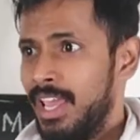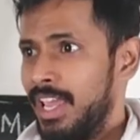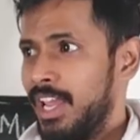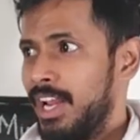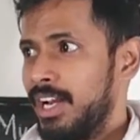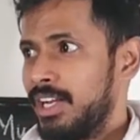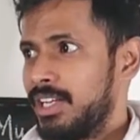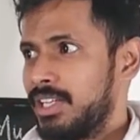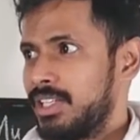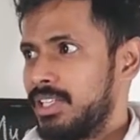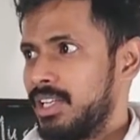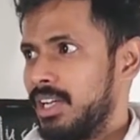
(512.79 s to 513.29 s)

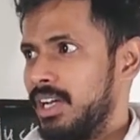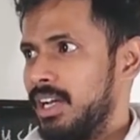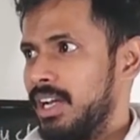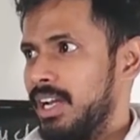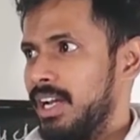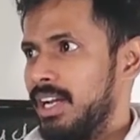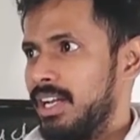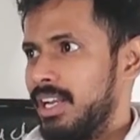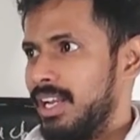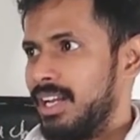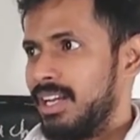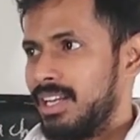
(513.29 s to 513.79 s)

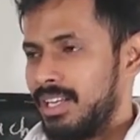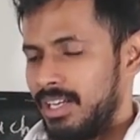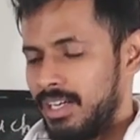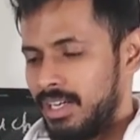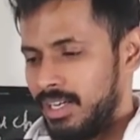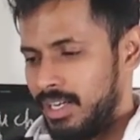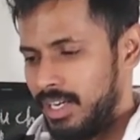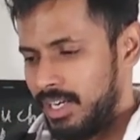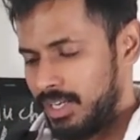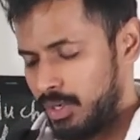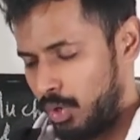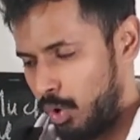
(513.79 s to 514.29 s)

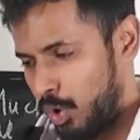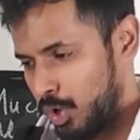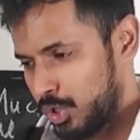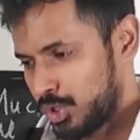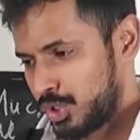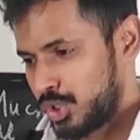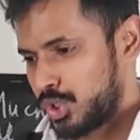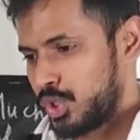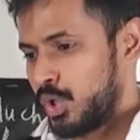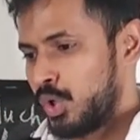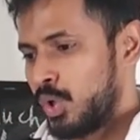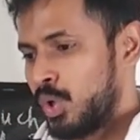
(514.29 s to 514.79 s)
It
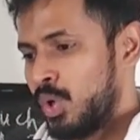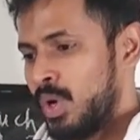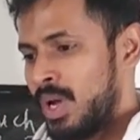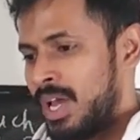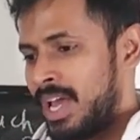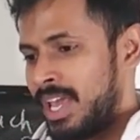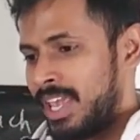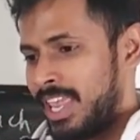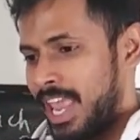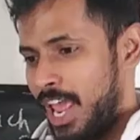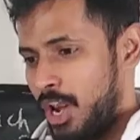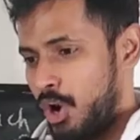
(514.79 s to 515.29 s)
also
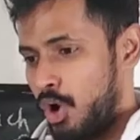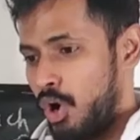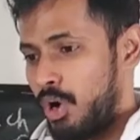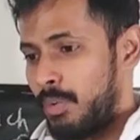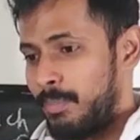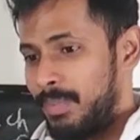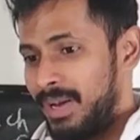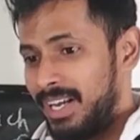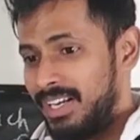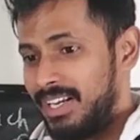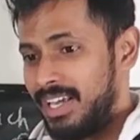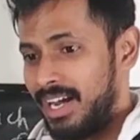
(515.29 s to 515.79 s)

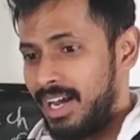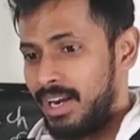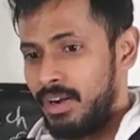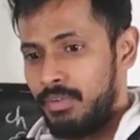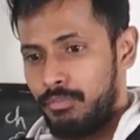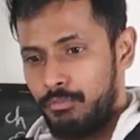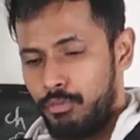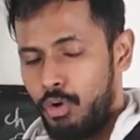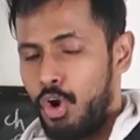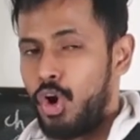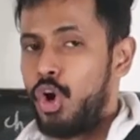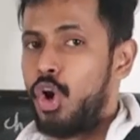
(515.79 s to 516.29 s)
cannot be
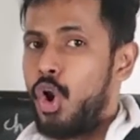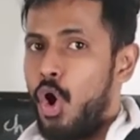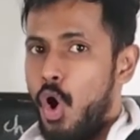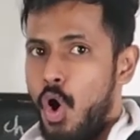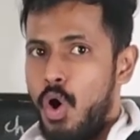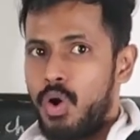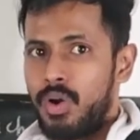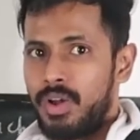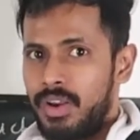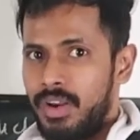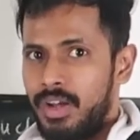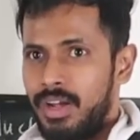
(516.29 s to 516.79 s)
done for
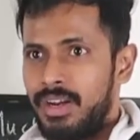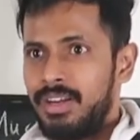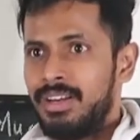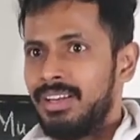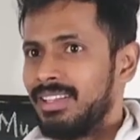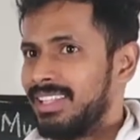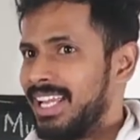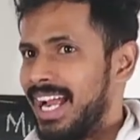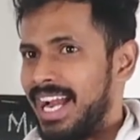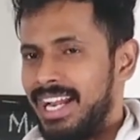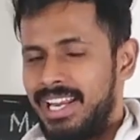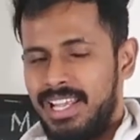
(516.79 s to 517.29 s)
long
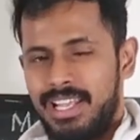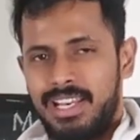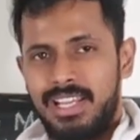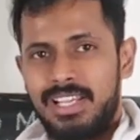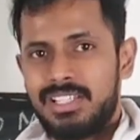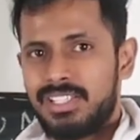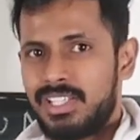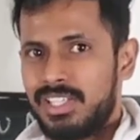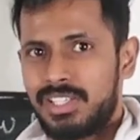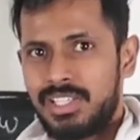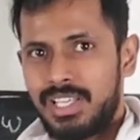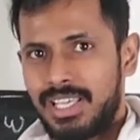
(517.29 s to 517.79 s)
run. The
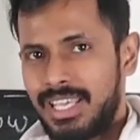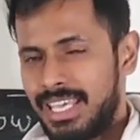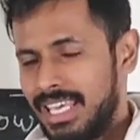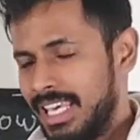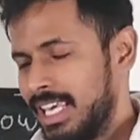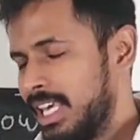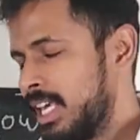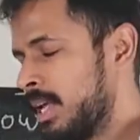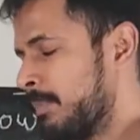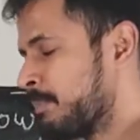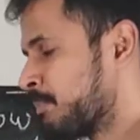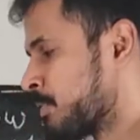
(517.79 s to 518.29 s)
adherence is the
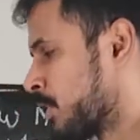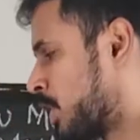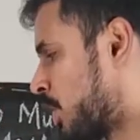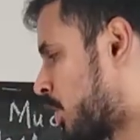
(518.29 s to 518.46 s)
key.